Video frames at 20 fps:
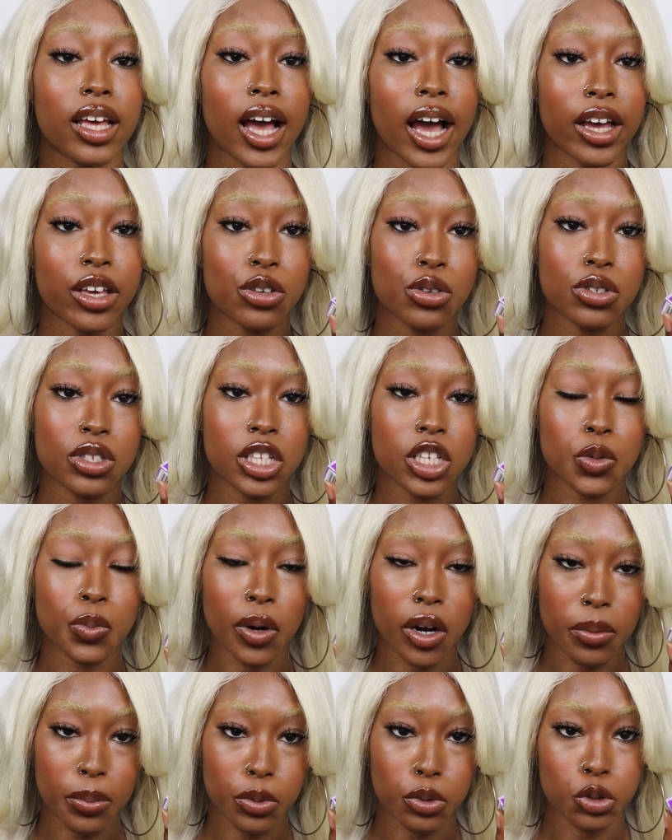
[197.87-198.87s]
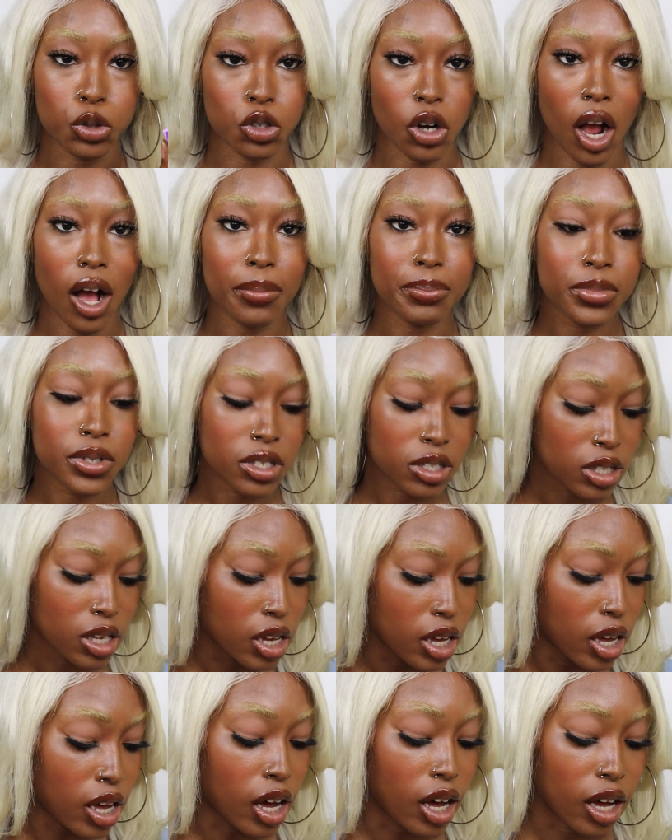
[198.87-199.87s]
I use these purple drops
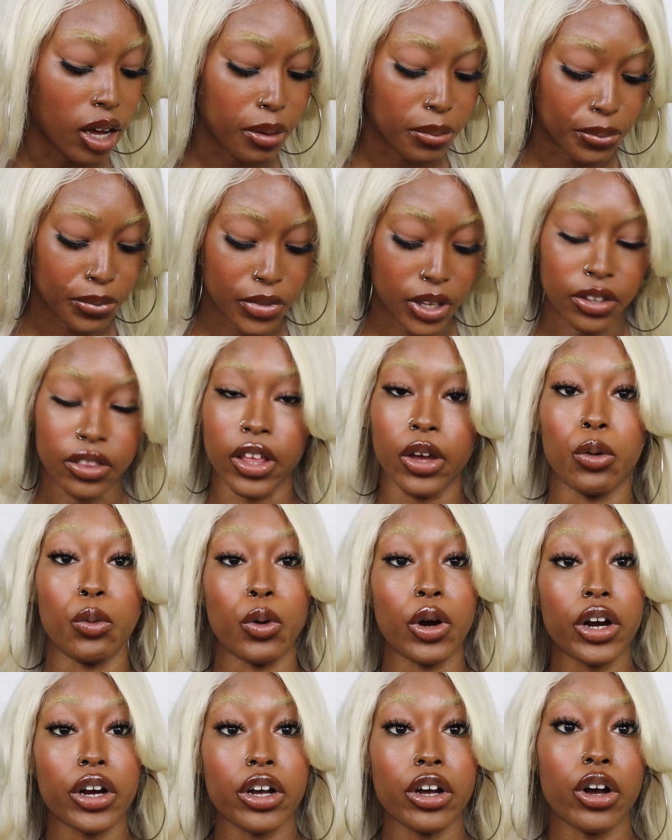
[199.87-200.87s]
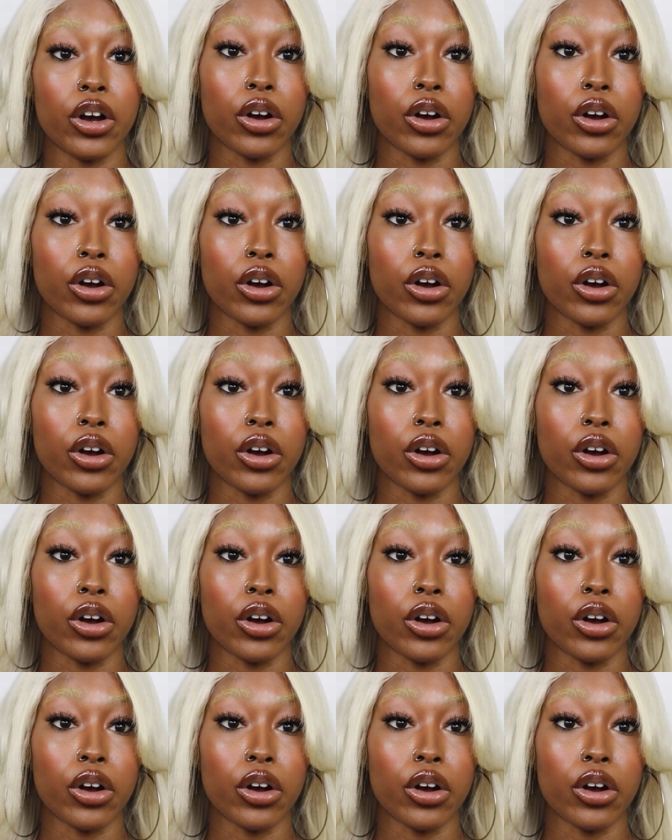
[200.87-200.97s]
and they work